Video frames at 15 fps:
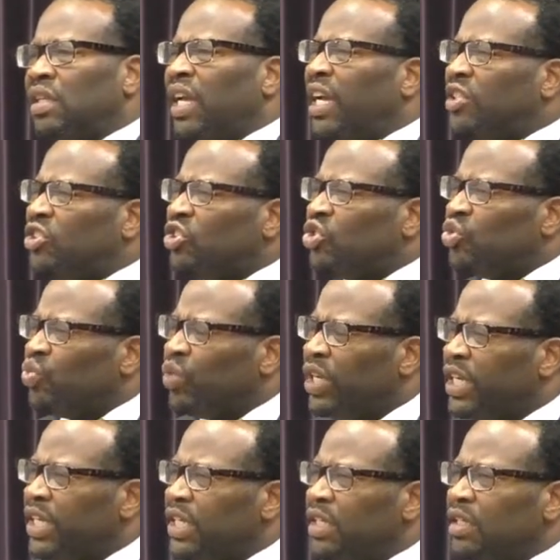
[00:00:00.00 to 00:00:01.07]

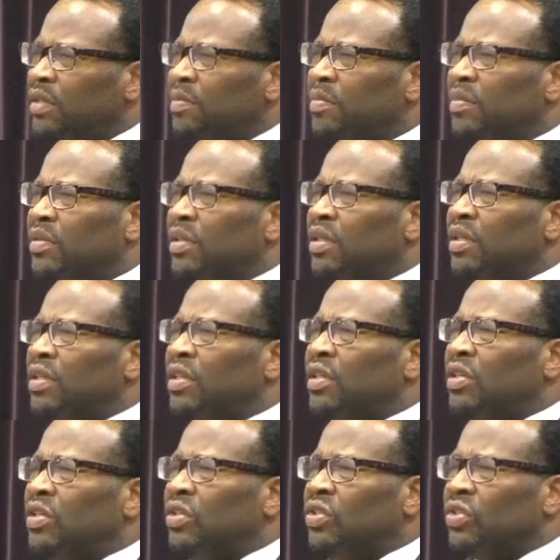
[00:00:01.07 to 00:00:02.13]
Extreme
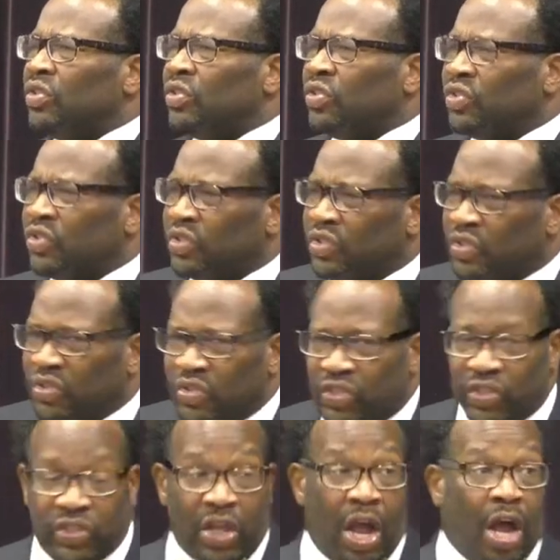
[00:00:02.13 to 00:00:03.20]

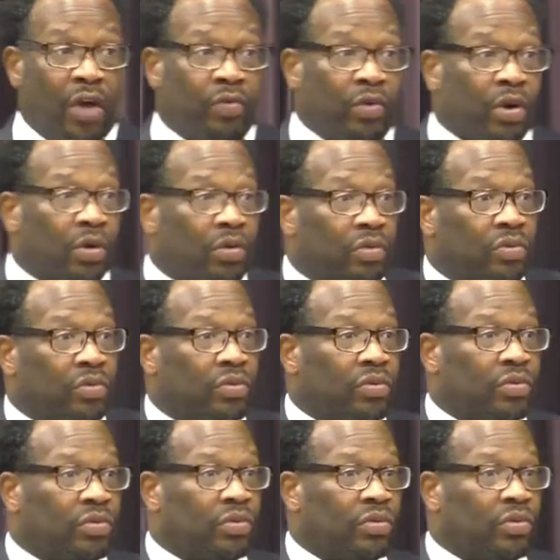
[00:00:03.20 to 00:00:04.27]
sorrow.
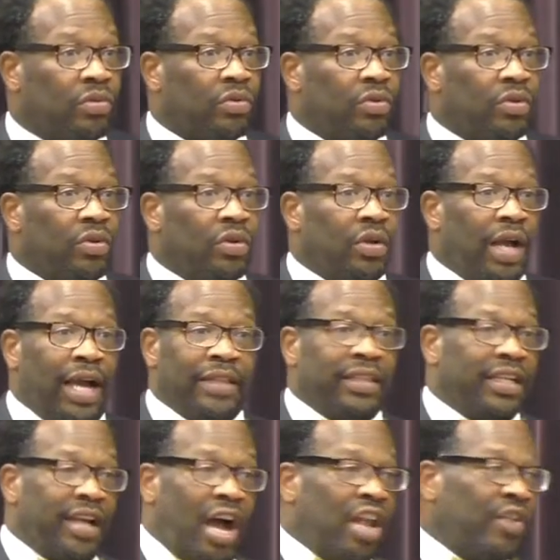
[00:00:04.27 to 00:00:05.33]
I
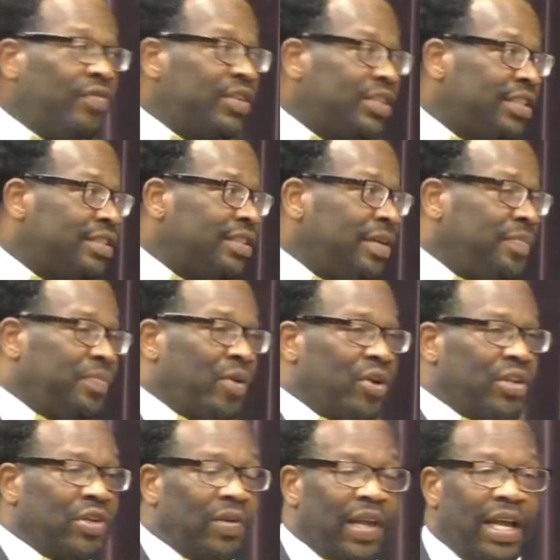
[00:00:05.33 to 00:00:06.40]
think all of us at some
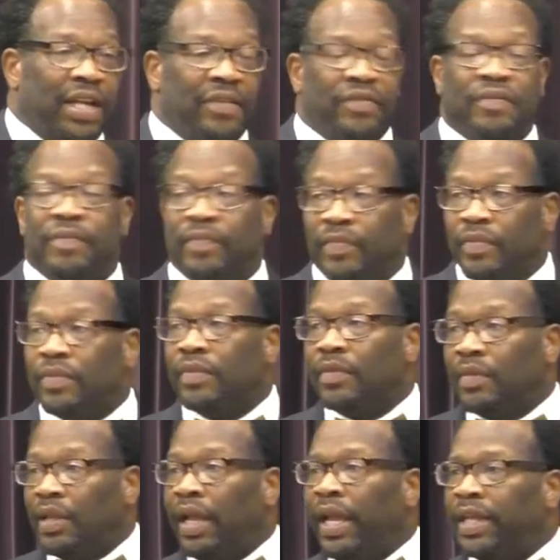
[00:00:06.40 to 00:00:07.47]
point in your life
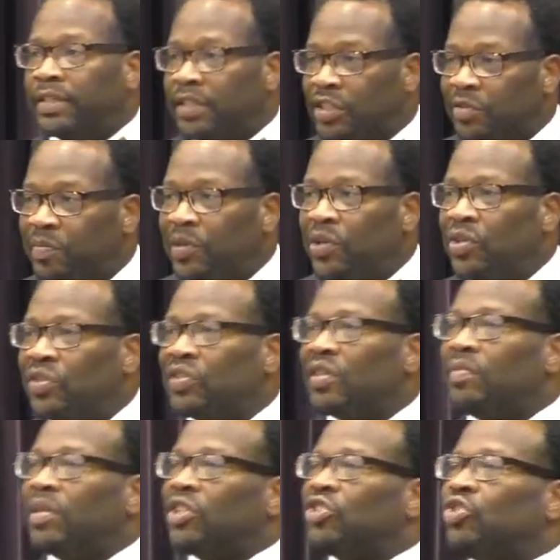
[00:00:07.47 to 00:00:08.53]
has experienced
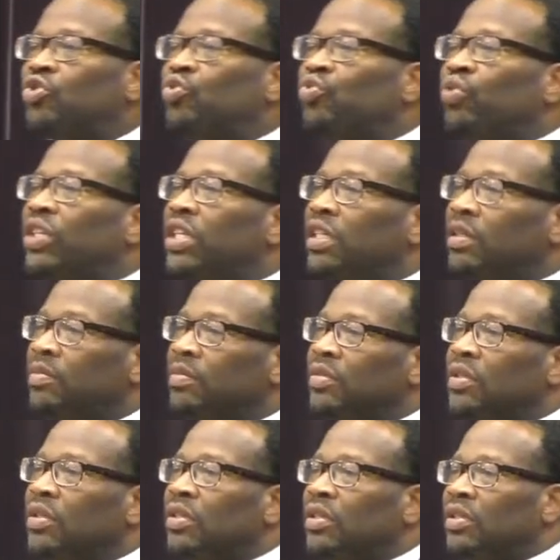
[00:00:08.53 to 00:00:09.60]
some
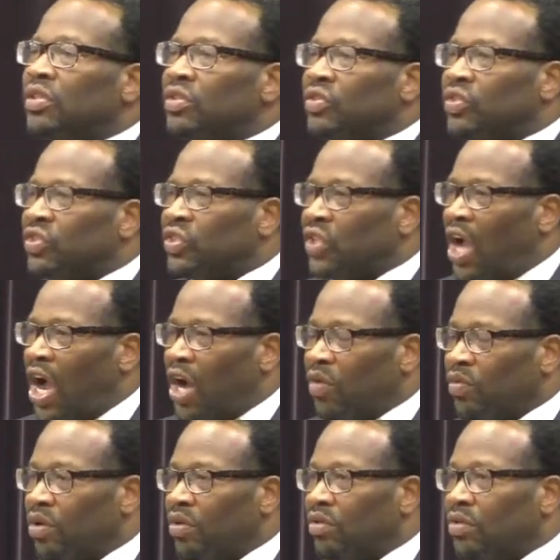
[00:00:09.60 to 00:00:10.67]
extreme
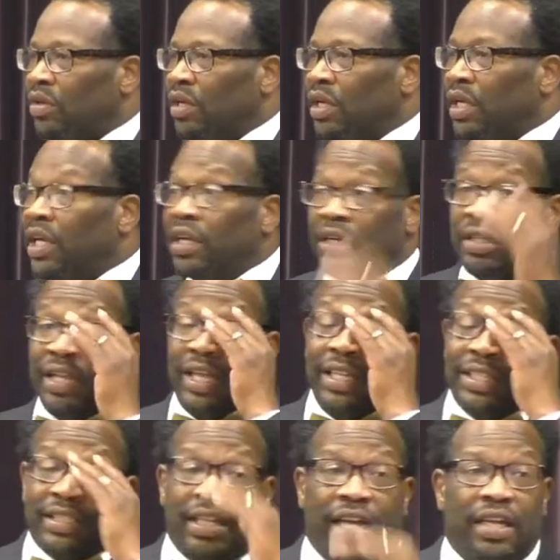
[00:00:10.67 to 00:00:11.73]
sorrow. Here, now
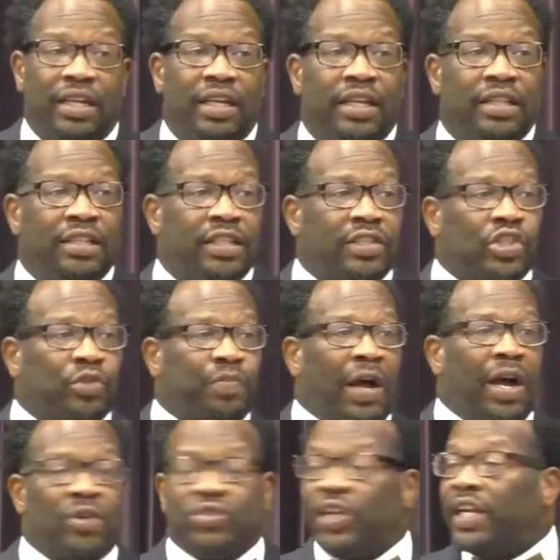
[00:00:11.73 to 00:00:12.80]
listen, this is
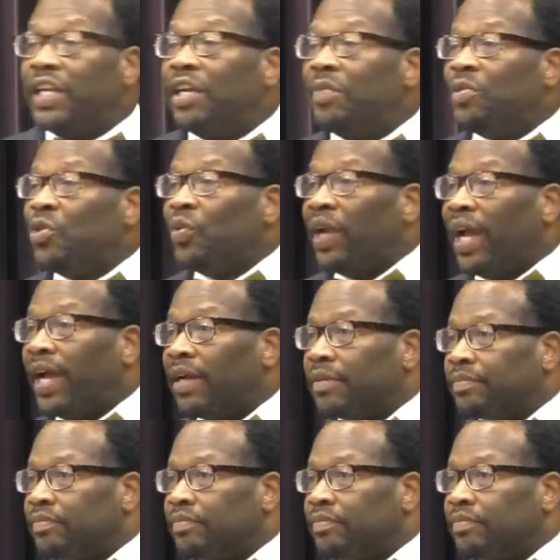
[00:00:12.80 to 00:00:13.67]
Paul trying to help you and I.